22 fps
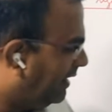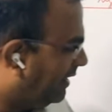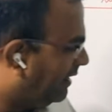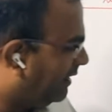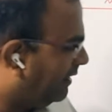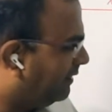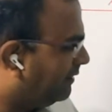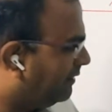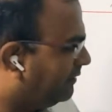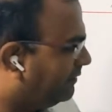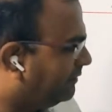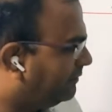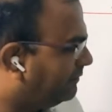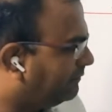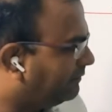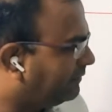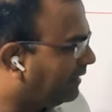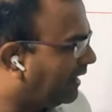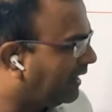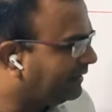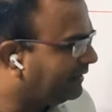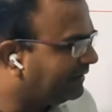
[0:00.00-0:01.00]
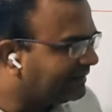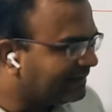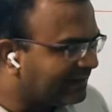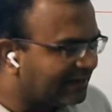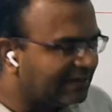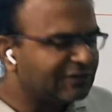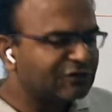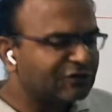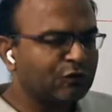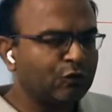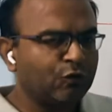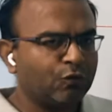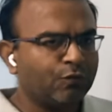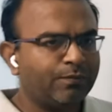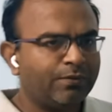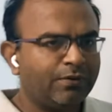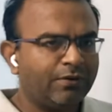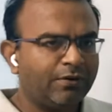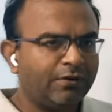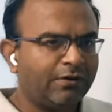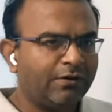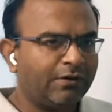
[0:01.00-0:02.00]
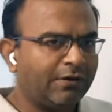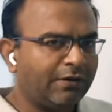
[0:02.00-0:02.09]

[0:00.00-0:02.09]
at the telescope,